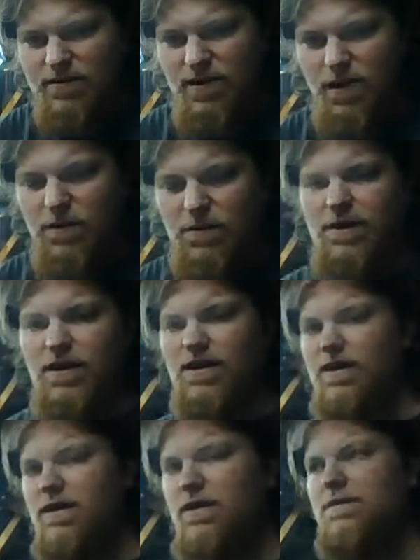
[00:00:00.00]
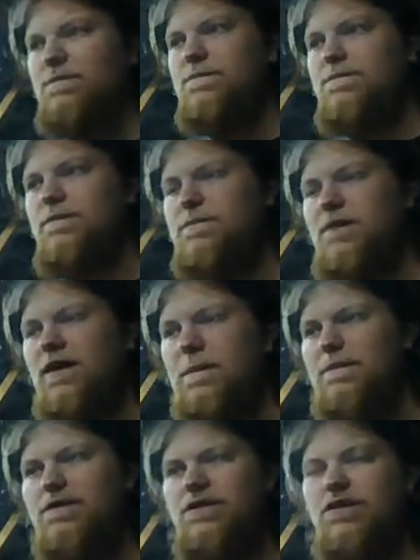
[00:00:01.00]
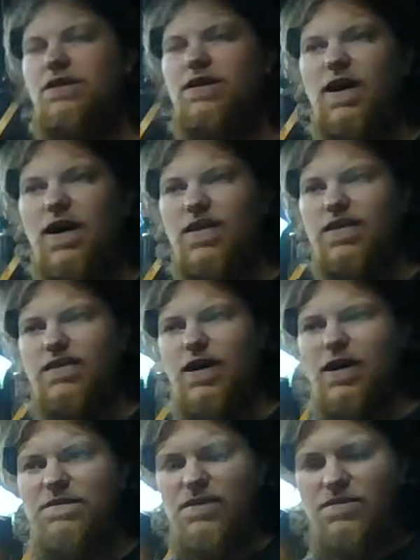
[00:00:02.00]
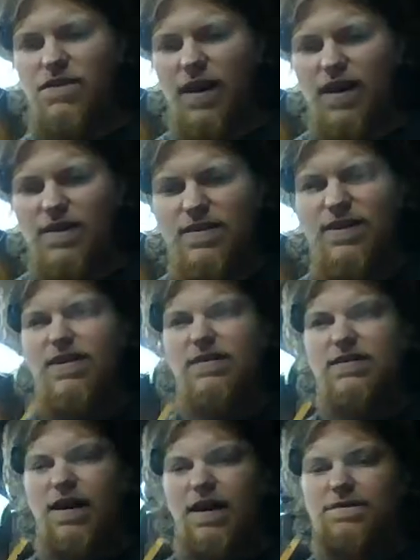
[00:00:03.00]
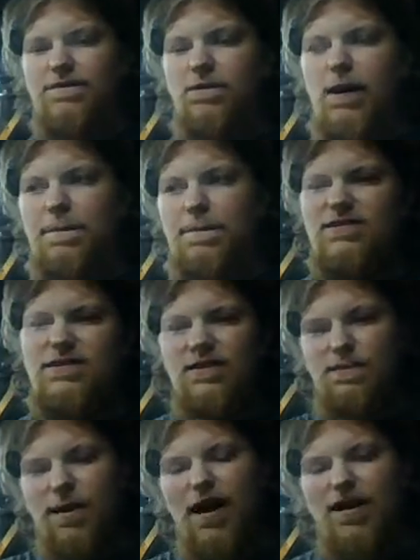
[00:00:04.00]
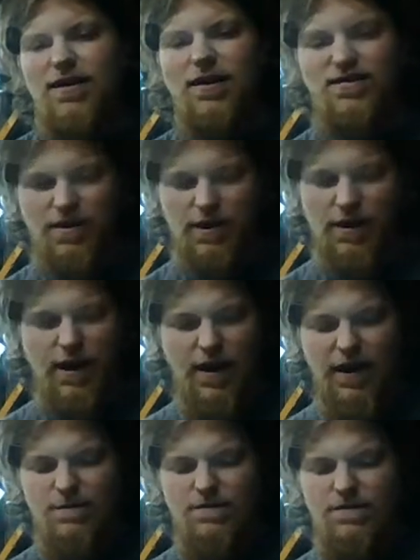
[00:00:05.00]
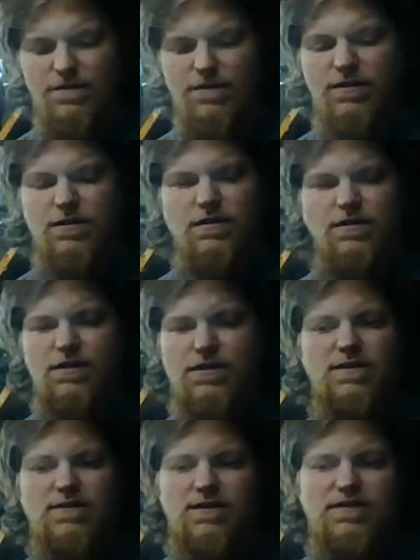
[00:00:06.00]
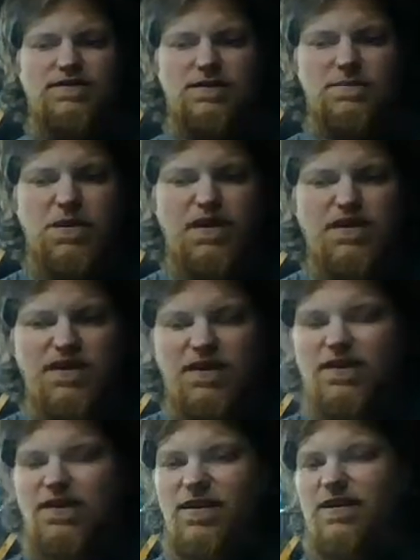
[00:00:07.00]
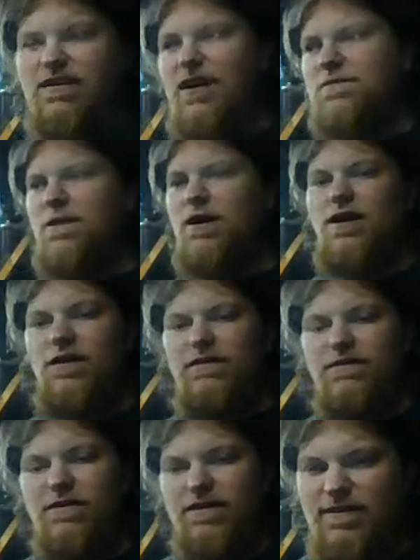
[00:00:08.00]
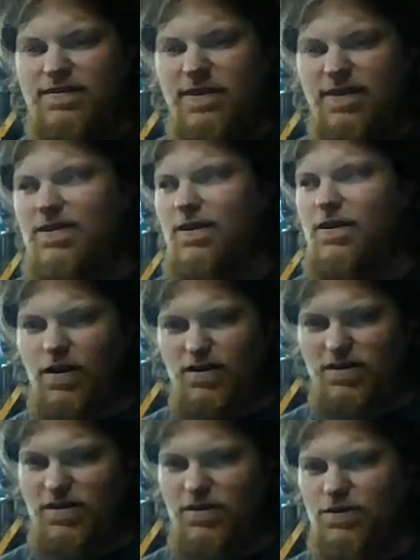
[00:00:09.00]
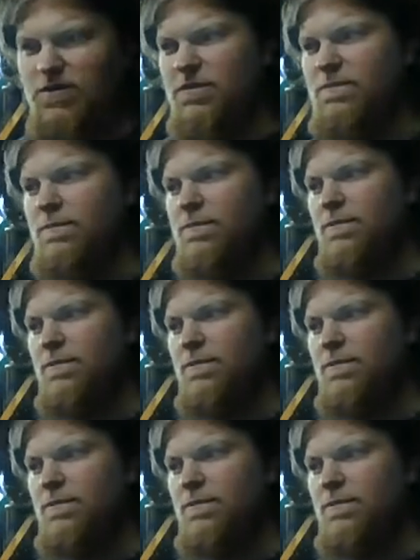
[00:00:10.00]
So, being able to, having the right to have the weapons that the bad guys are going to have is just basic. And that's why I love the United States and our Constitution.